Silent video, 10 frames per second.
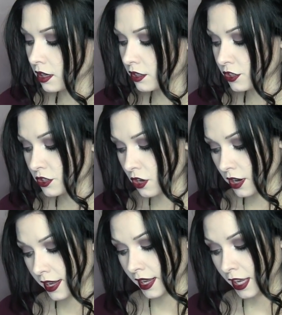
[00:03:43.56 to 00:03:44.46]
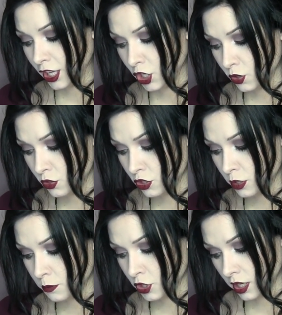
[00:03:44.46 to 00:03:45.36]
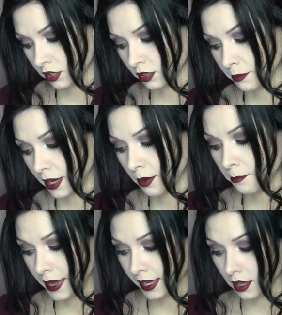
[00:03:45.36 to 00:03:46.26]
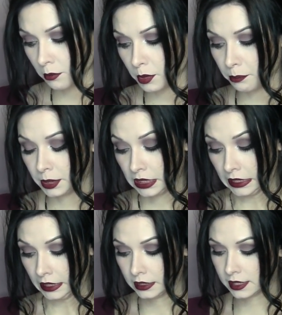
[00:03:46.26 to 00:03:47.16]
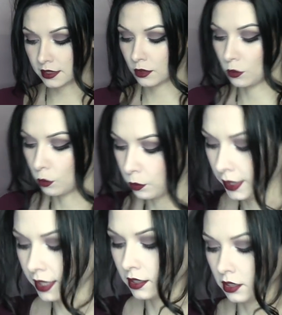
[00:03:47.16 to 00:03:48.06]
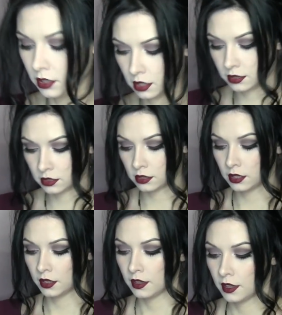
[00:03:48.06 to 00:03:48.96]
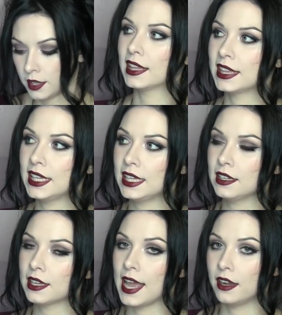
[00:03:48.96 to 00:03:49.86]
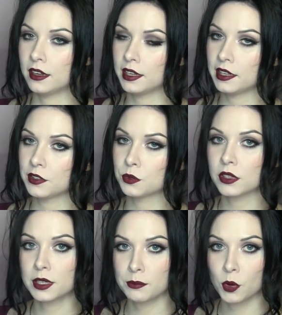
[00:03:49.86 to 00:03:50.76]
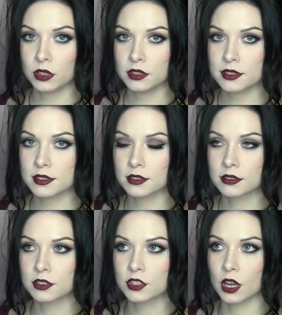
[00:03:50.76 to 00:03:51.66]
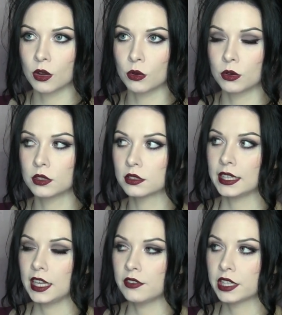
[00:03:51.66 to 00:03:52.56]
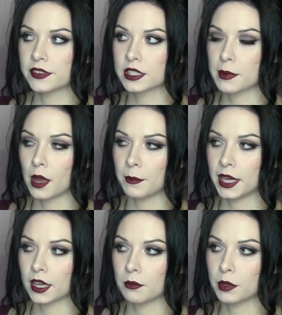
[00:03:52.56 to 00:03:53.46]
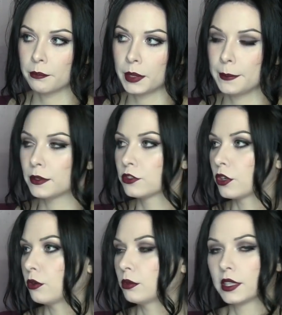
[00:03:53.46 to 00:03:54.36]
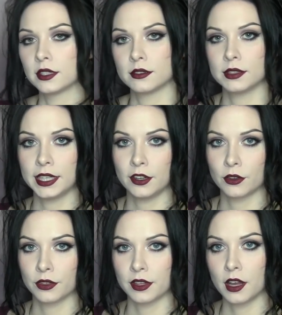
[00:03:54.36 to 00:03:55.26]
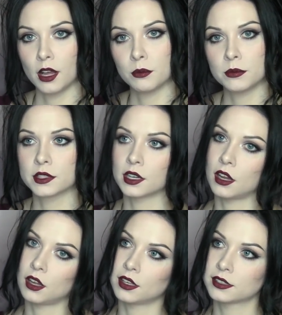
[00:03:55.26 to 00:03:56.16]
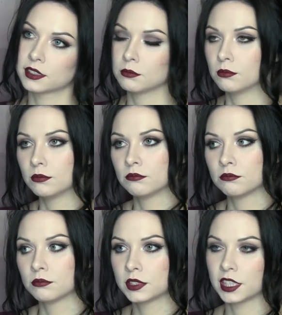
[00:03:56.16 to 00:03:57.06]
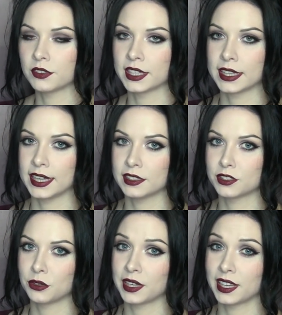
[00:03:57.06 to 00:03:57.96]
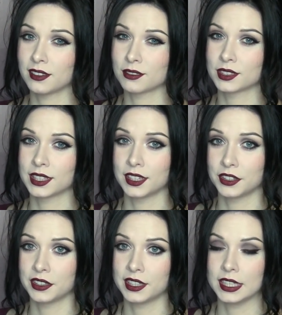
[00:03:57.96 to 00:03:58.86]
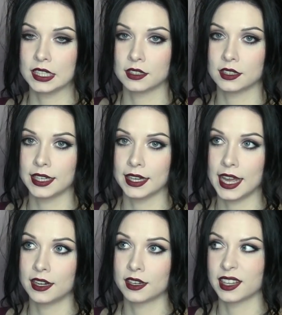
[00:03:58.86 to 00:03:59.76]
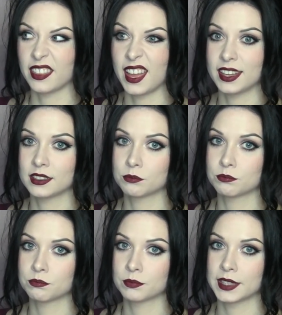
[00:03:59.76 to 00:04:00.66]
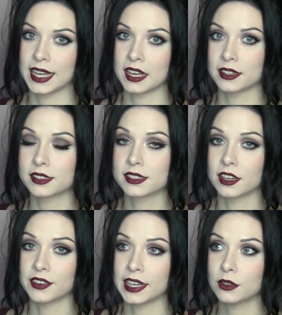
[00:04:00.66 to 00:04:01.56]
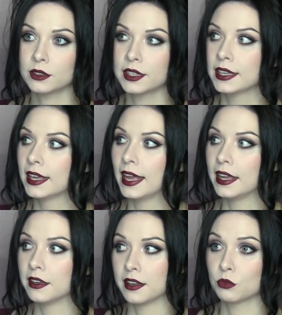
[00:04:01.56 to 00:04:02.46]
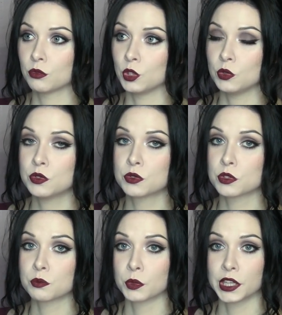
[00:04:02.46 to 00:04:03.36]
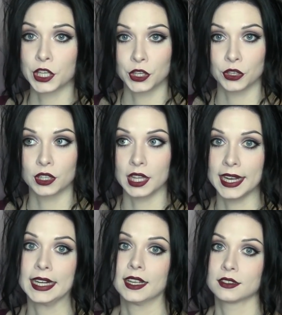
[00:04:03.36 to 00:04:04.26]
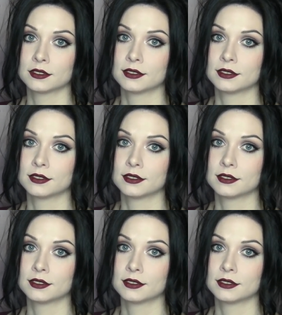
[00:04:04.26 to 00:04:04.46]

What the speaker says: on starting a YouTube channel about makeup, please. Well, I think editing is really important. So even if it's about makeup, people don't want to hear the ums and ahs and stuff like that. So get really good at editing that kind of stuff out, and use some really good lighting,